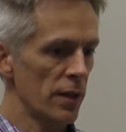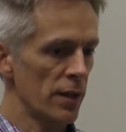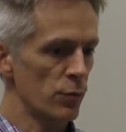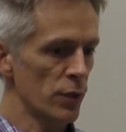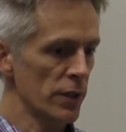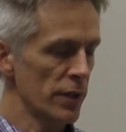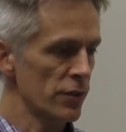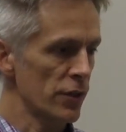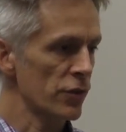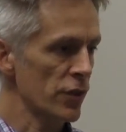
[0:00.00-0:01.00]
Uh, it
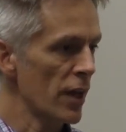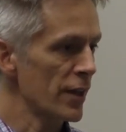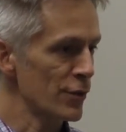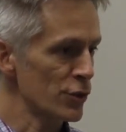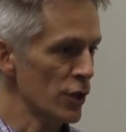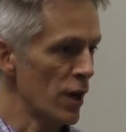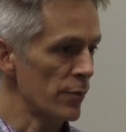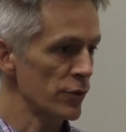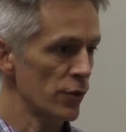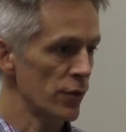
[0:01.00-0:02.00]
really is a science shop.